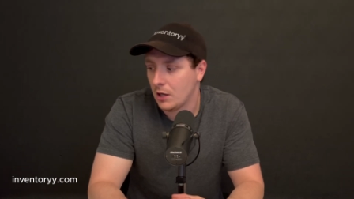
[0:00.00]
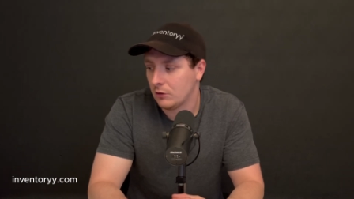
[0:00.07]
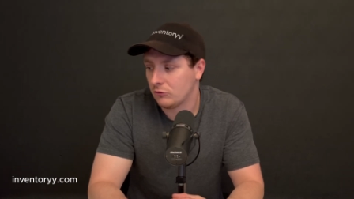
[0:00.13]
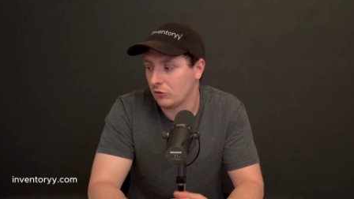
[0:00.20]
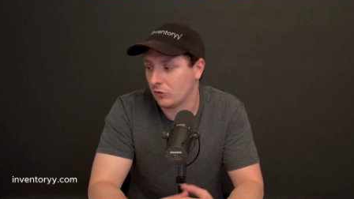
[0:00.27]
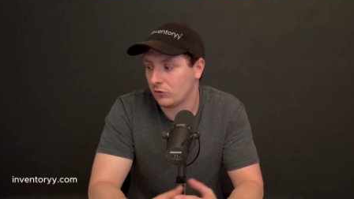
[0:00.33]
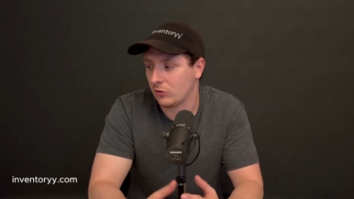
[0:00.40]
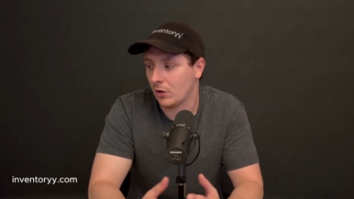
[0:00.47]

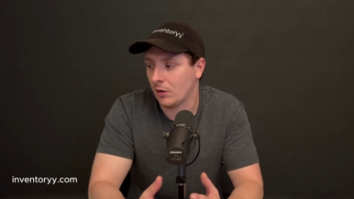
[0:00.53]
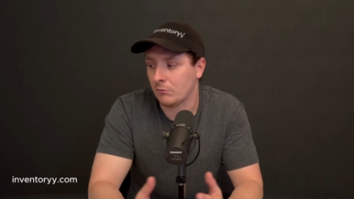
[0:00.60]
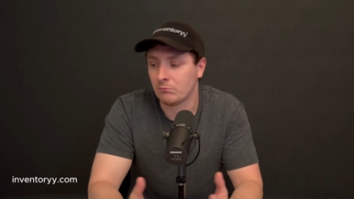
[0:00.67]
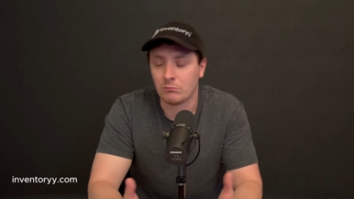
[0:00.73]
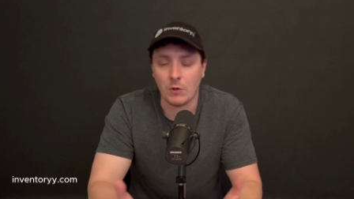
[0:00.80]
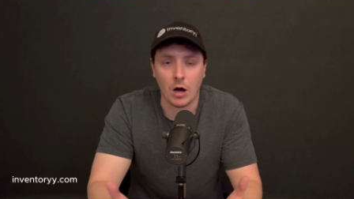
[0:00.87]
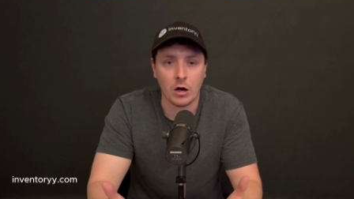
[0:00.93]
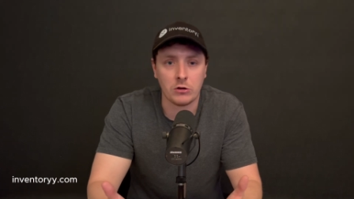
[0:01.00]
Just uh,
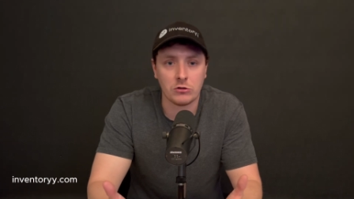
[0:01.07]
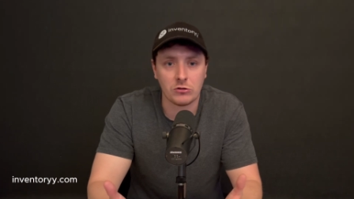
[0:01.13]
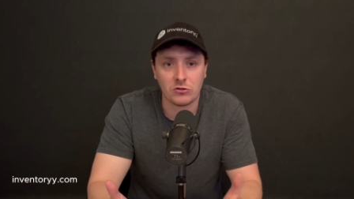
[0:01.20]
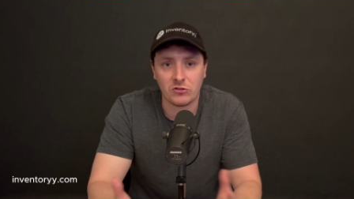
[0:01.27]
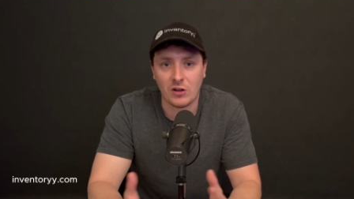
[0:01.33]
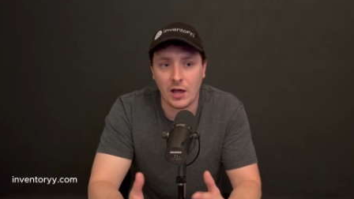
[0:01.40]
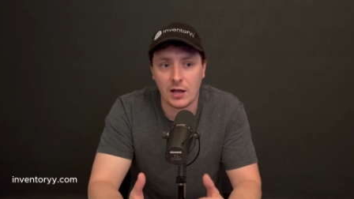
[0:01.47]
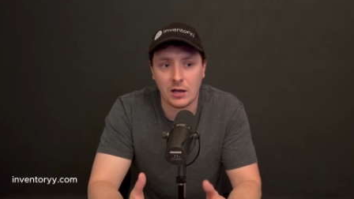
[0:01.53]

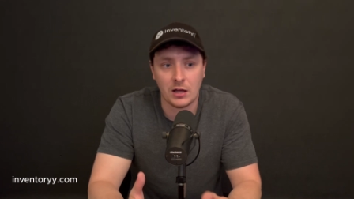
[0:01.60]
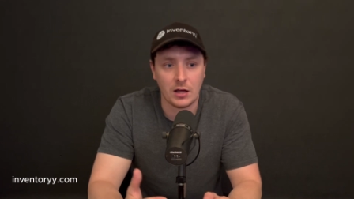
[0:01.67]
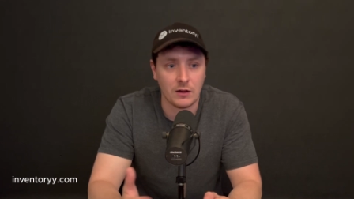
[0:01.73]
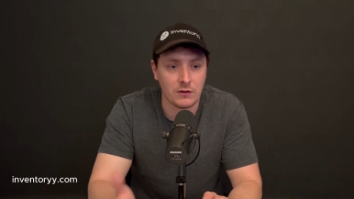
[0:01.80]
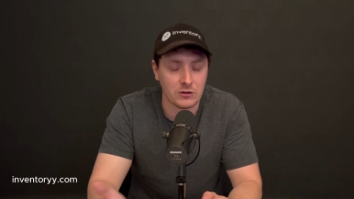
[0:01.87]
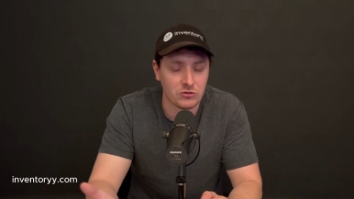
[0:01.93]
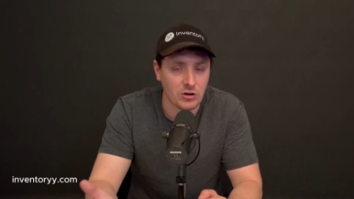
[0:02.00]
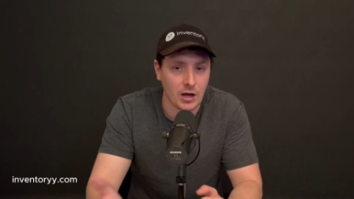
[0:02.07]
understanding
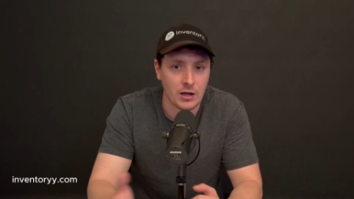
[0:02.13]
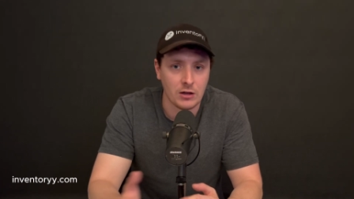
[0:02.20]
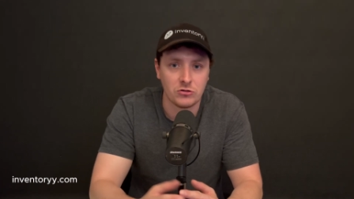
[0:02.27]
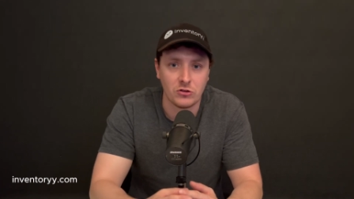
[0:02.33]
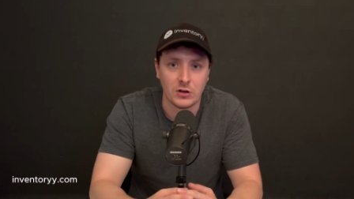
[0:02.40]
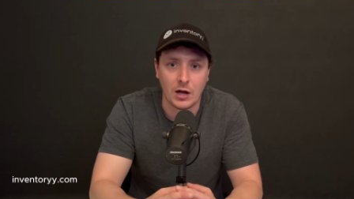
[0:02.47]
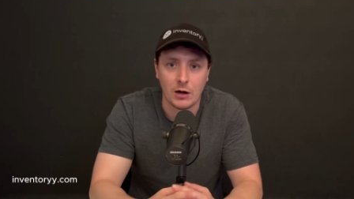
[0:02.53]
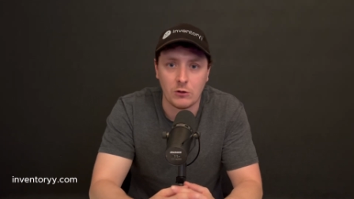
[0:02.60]
and the challenge
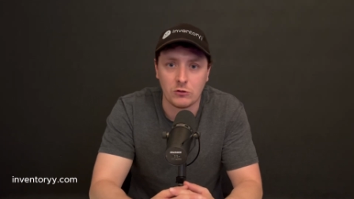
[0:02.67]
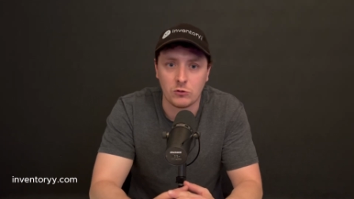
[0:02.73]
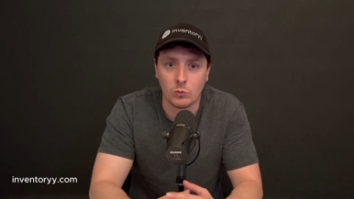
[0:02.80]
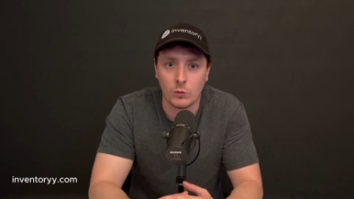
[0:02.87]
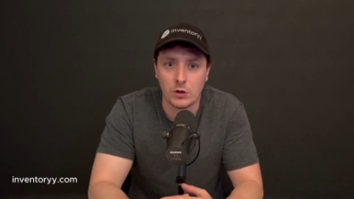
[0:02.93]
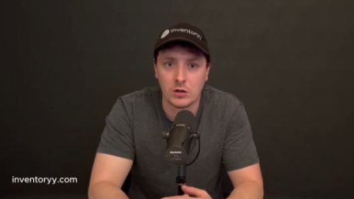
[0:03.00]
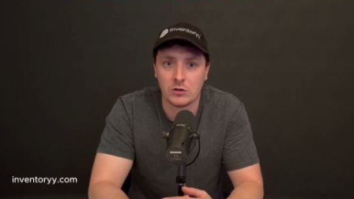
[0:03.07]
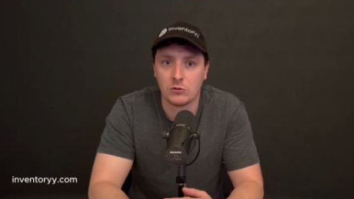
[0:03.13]
that I was
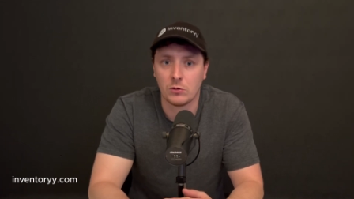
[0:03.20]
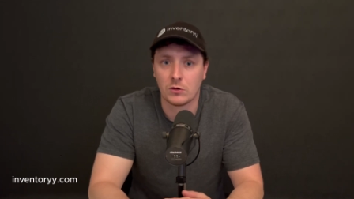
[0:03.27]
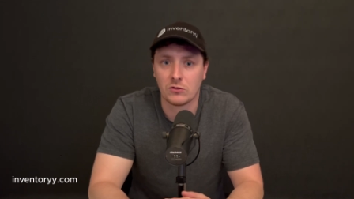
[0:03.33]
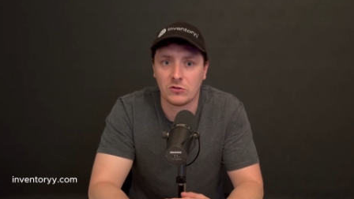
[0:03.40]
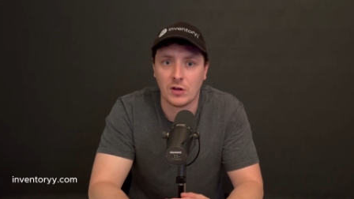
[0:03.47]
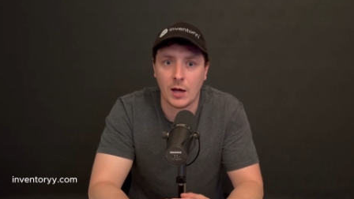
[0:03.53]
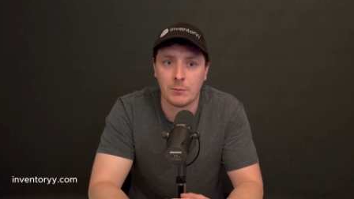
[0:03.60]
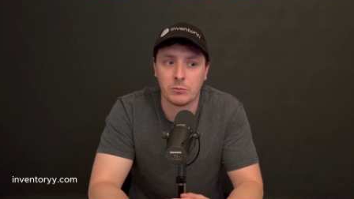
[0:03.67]
willing to
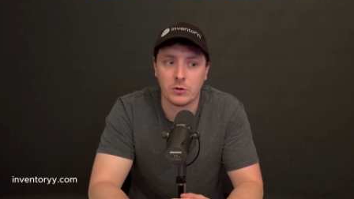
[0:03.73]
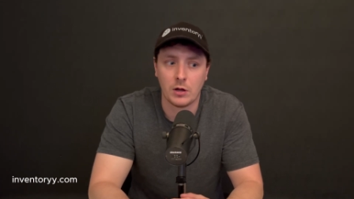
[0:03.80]
accept